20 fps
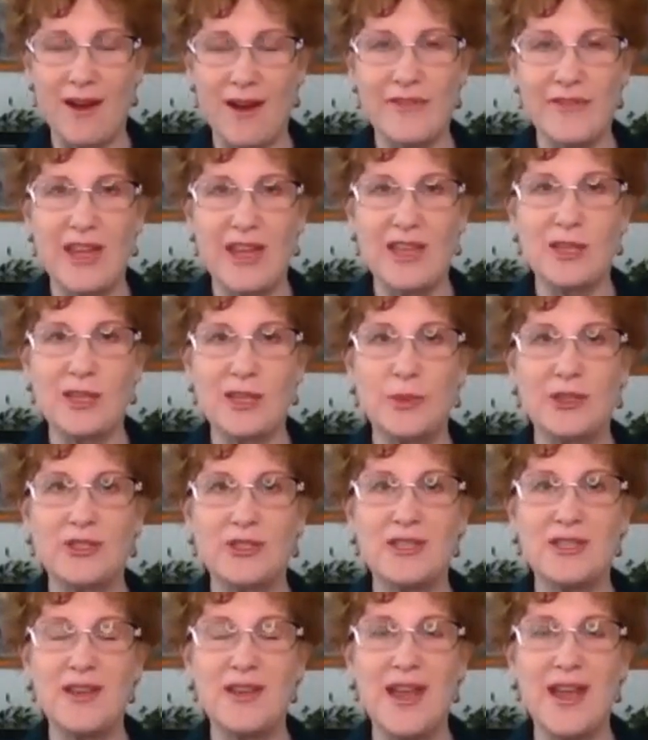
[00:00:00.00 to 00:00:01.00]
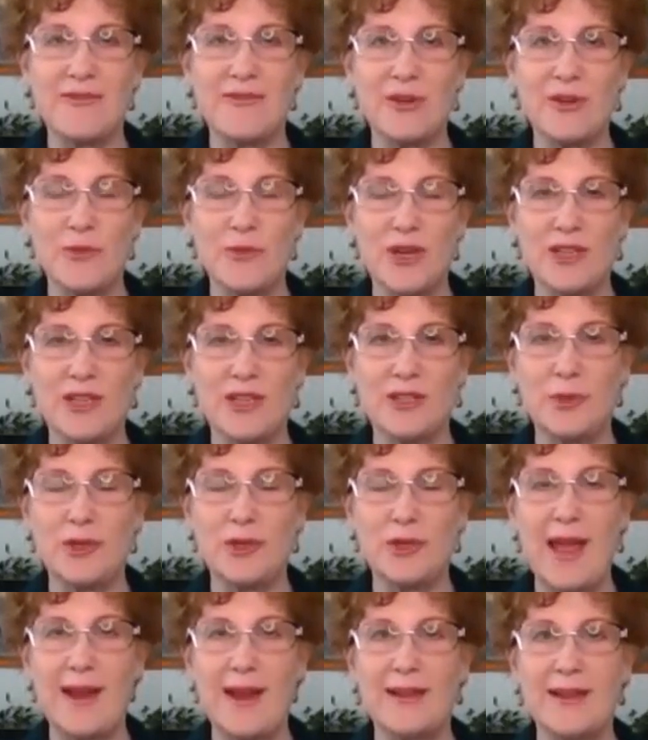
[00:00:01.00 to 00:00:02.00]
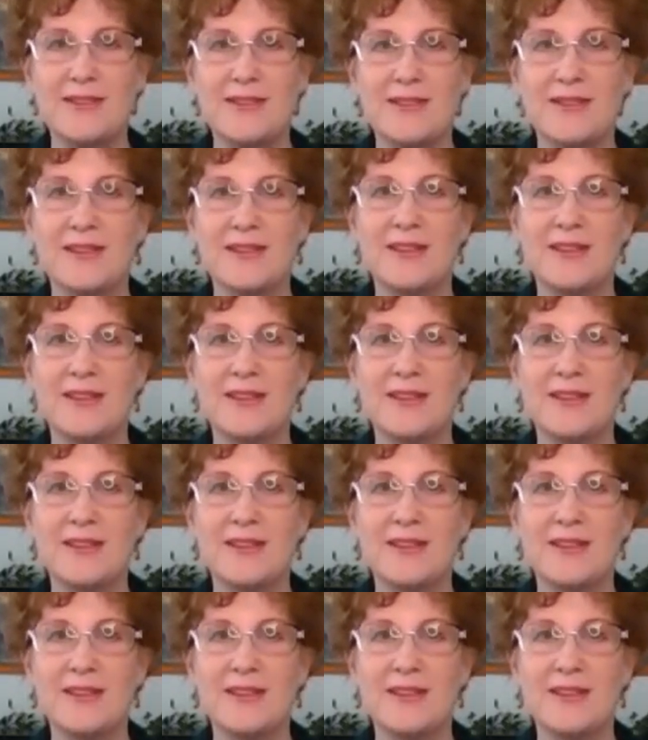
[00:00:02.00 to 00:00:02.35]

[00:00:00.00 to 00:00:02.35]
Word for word: available to everyone on the planet.